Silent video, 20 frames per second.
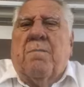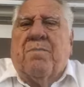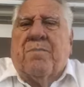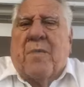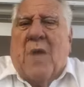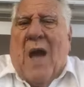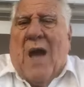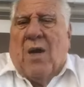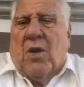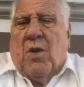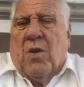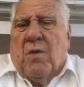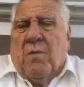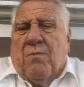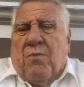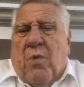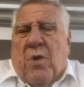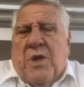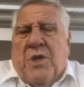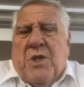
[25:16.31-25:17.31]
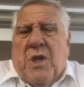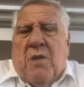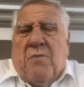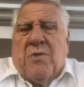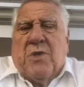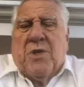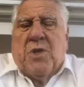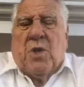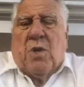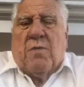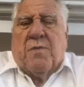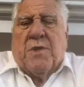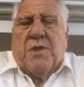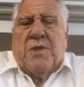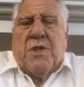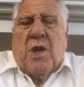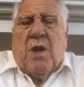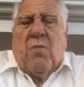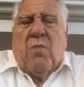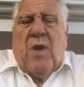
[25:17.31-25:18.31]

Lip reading: I couldn't preach every service there.